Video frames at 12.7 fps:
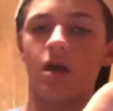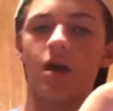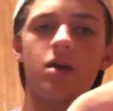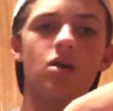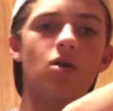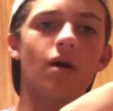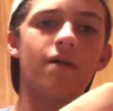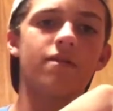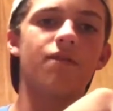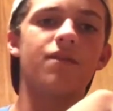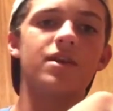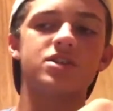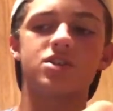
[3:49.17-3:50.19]
you don't have to
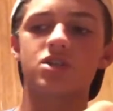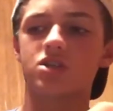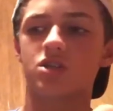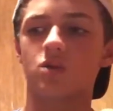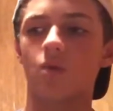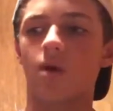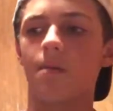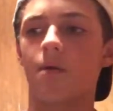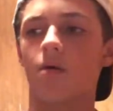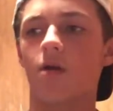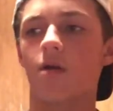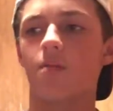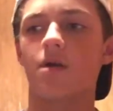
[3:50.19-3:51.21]
fish just a square bill
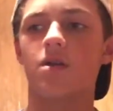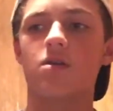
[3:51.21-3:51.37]
crankbait.